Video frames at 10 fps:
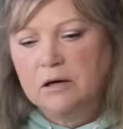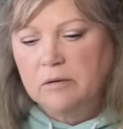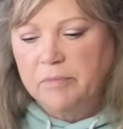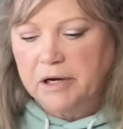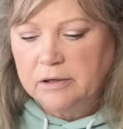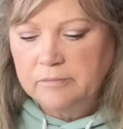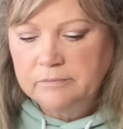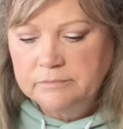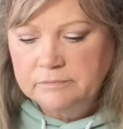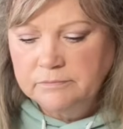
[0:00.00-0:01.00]
But,
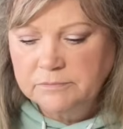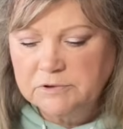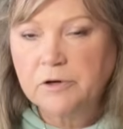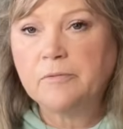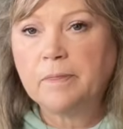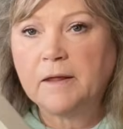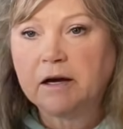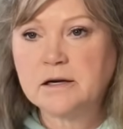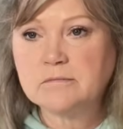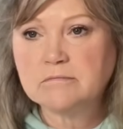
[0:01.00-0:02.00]
so I
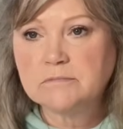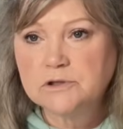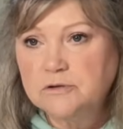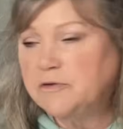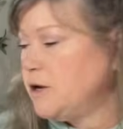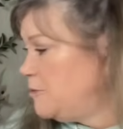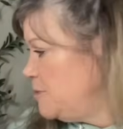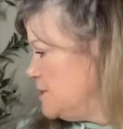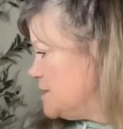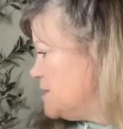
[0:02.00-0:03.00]
got 2 framed
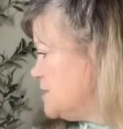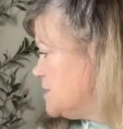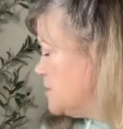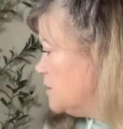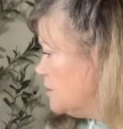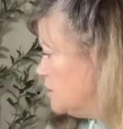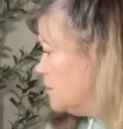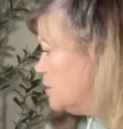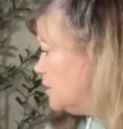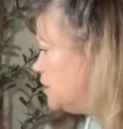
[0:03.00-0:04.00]
pieces.
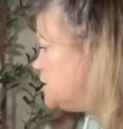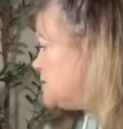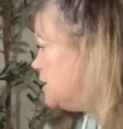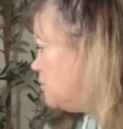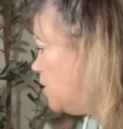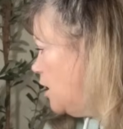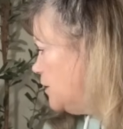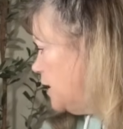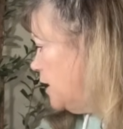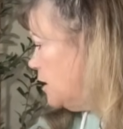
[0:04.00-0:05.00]
I just need a wall
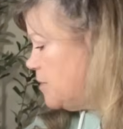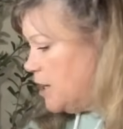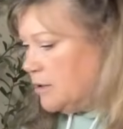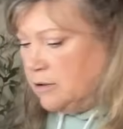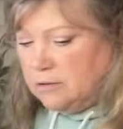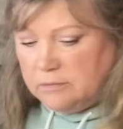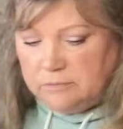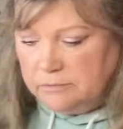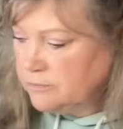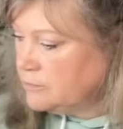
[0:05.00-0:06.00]
to hang them
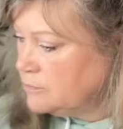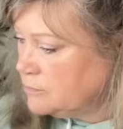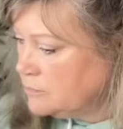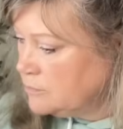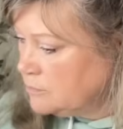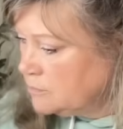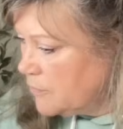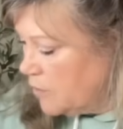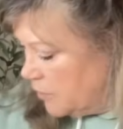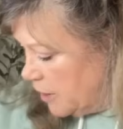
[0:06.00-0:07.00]

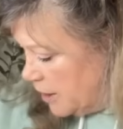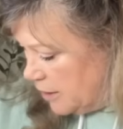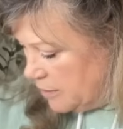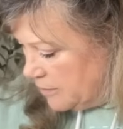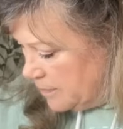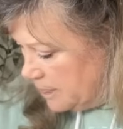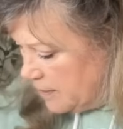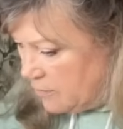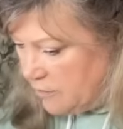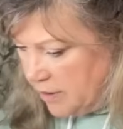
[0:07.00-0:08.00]
on. Okay,
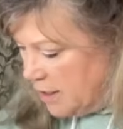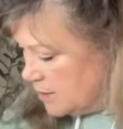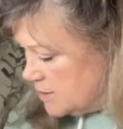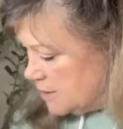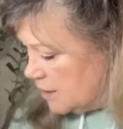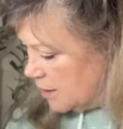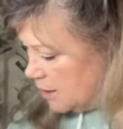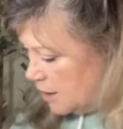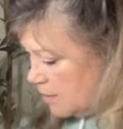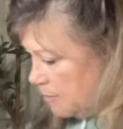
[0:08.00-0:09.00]
so next
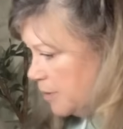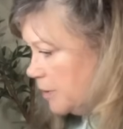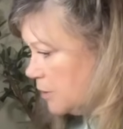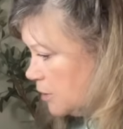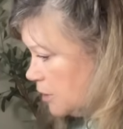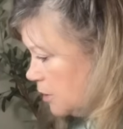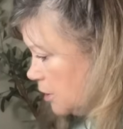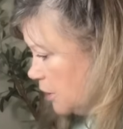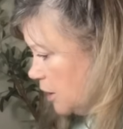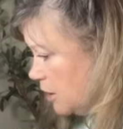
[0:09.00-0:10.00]
up,
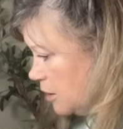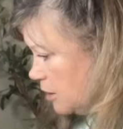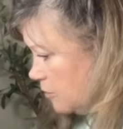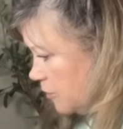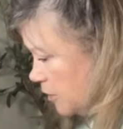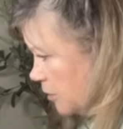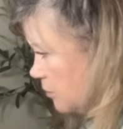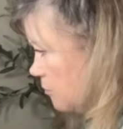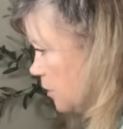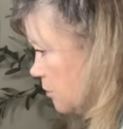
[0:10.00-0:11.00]
I have
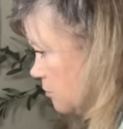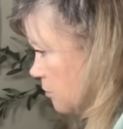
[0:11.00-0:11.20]
one